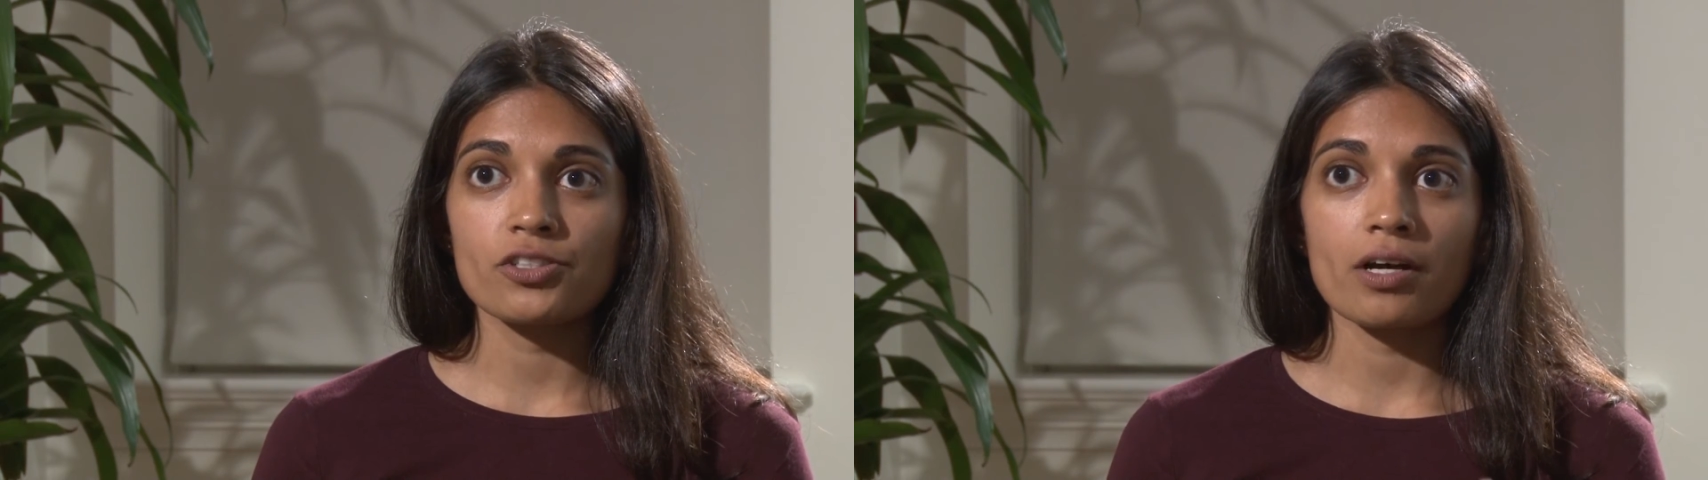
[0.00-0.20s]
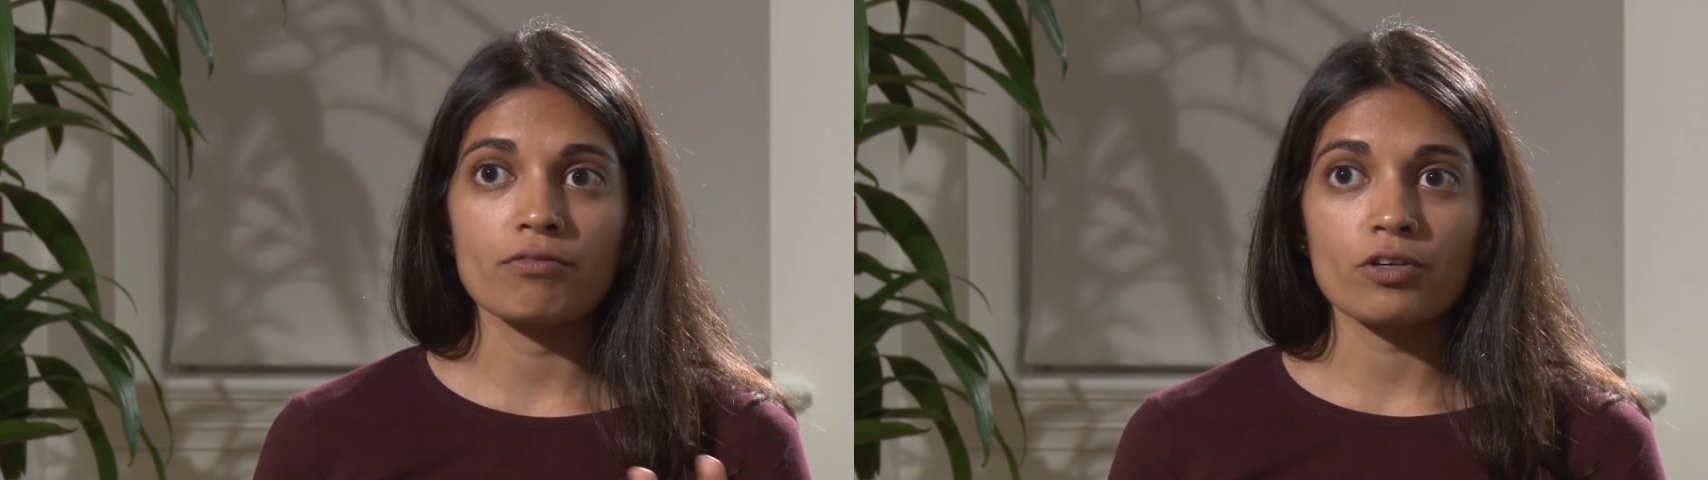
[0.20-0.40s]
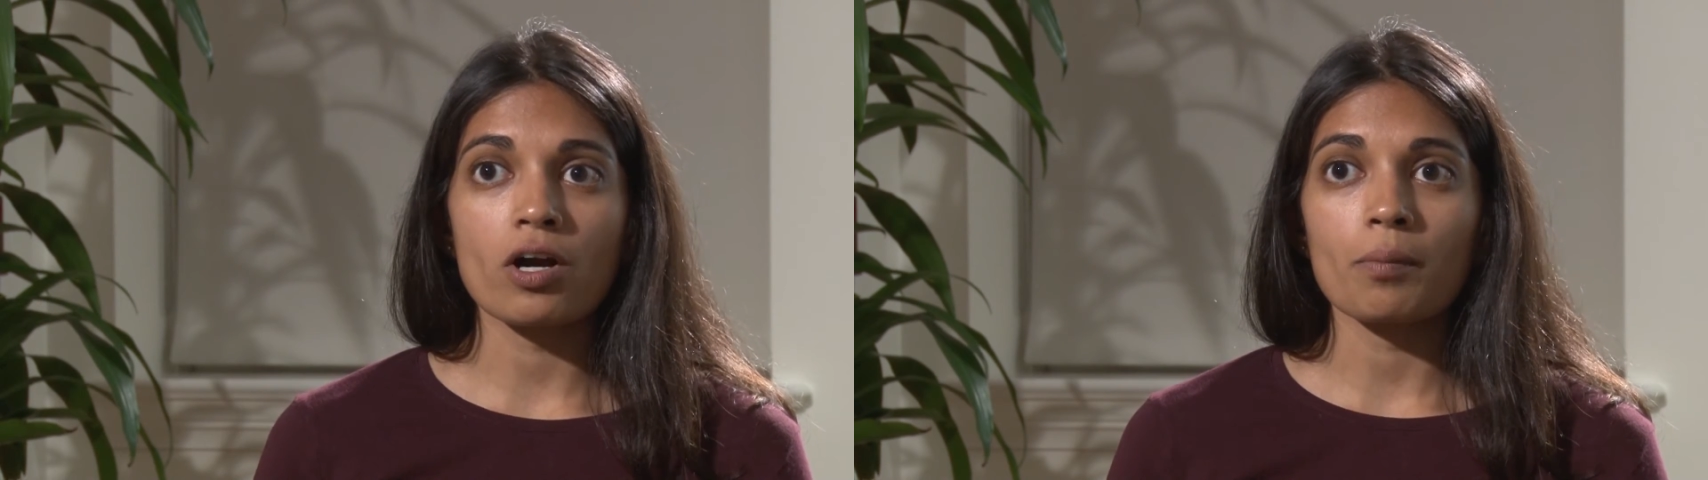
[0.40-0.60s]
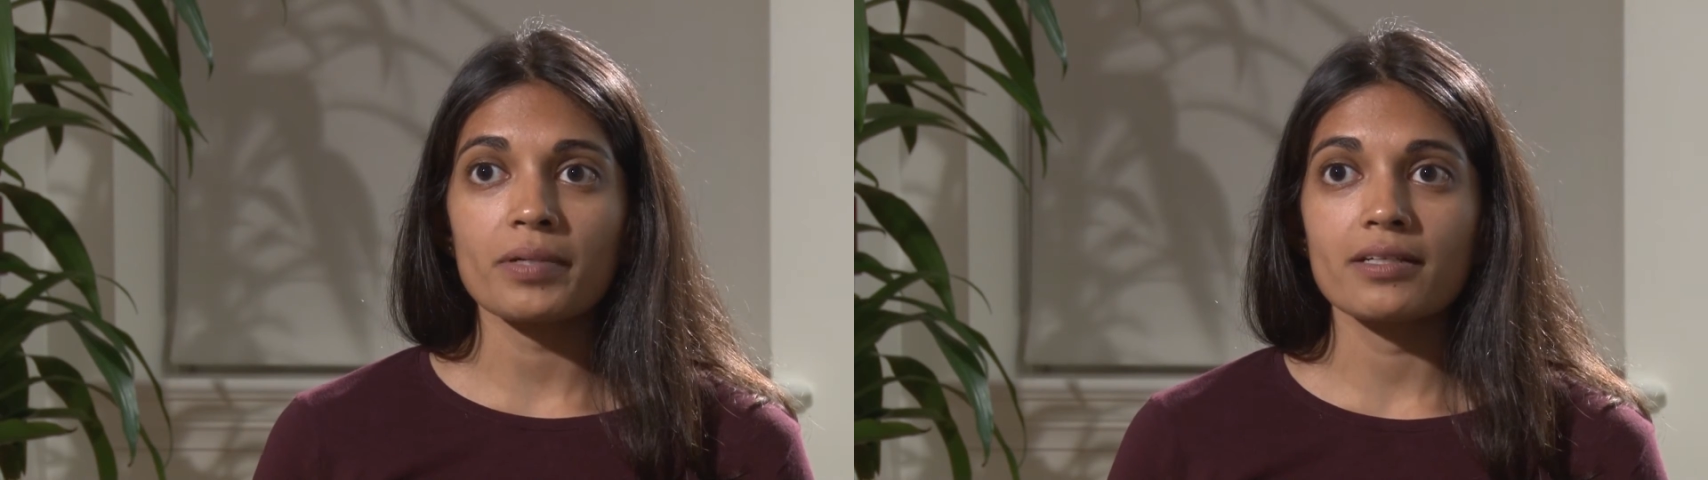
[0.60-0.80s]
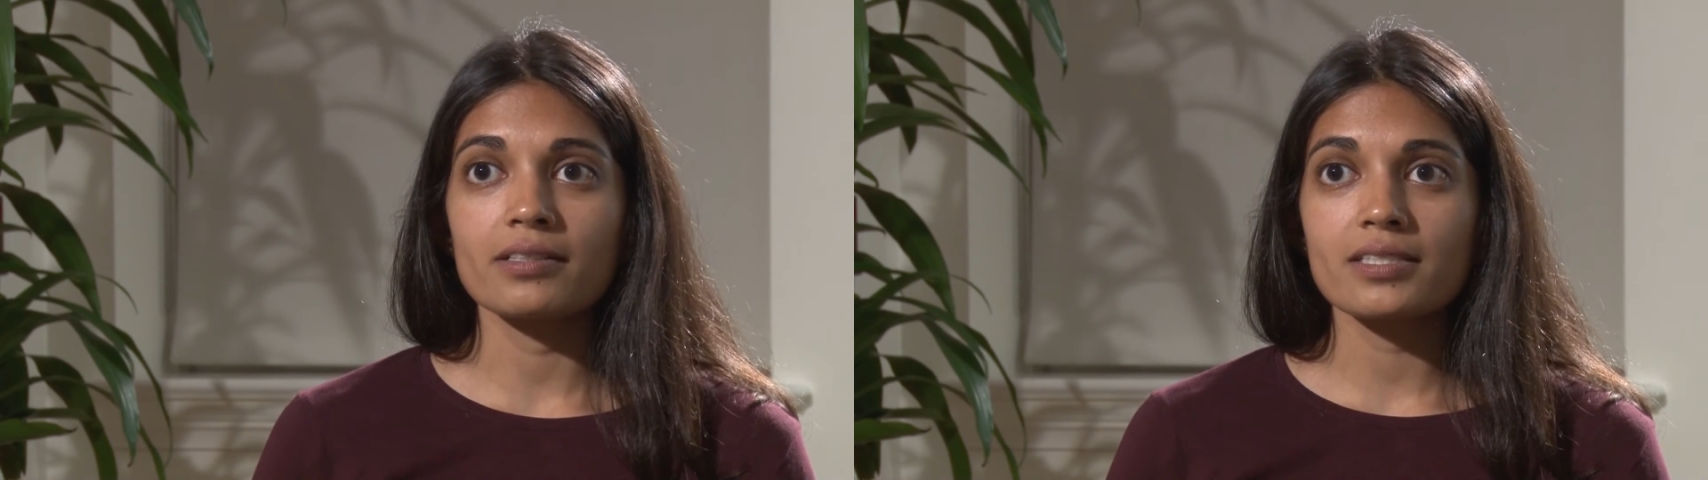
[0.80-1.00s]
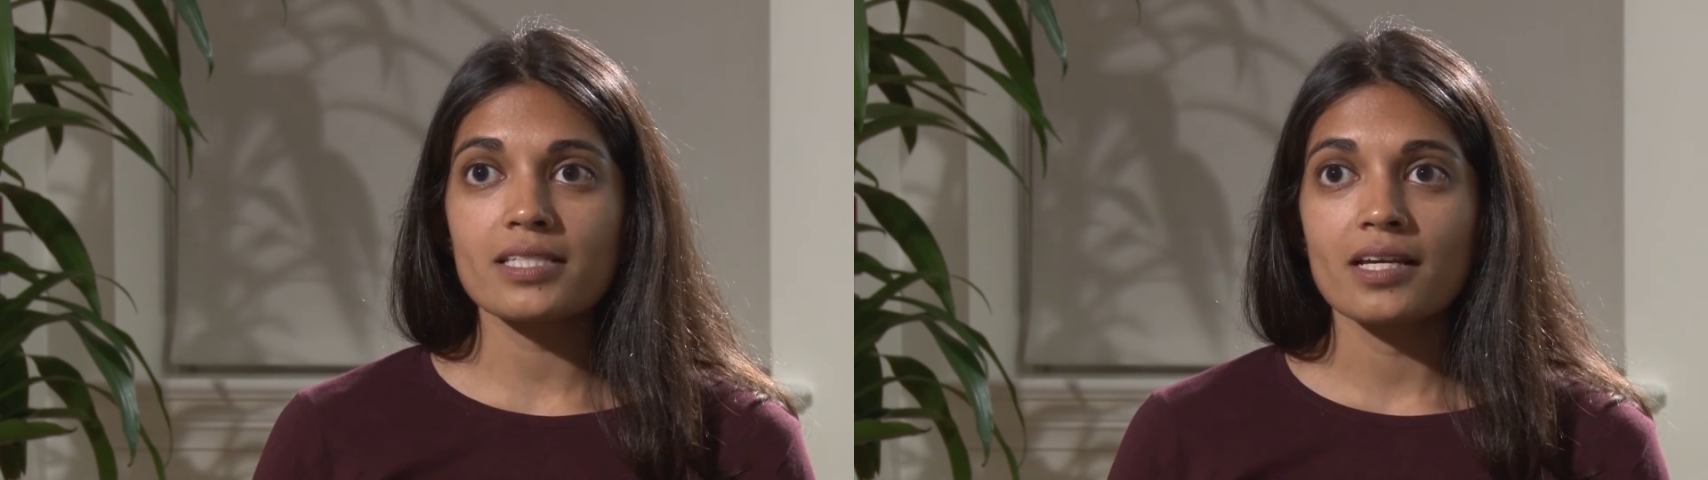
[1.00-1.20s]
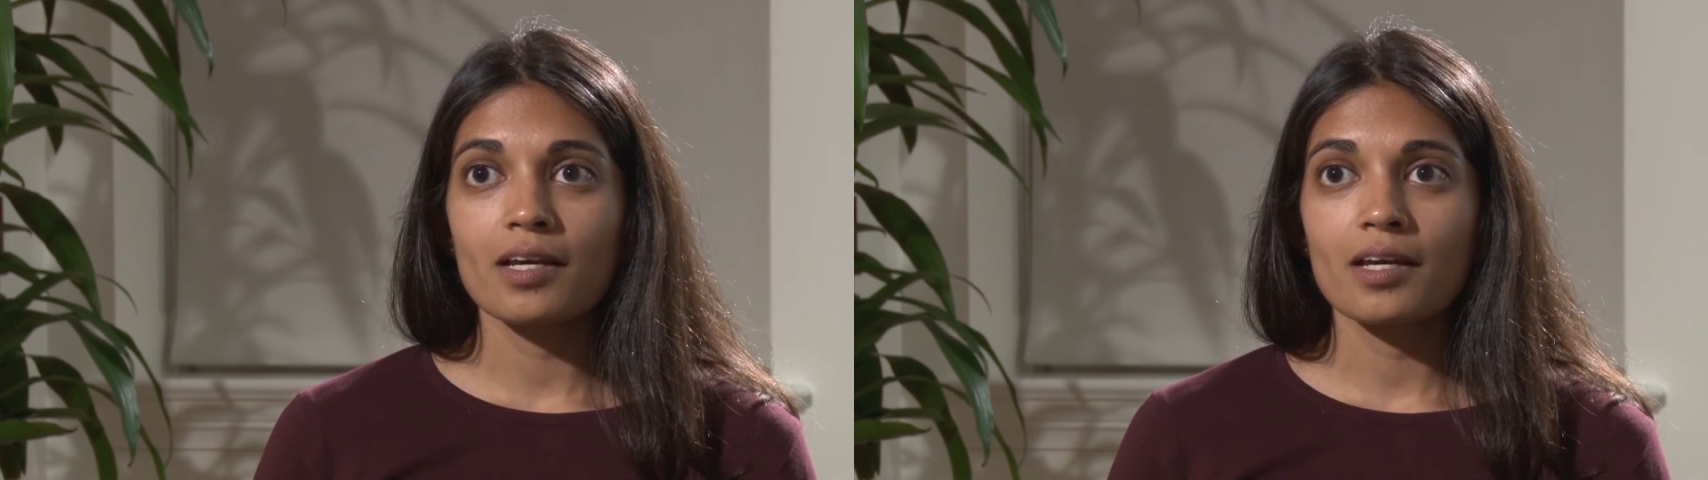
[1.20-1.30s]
of crop yields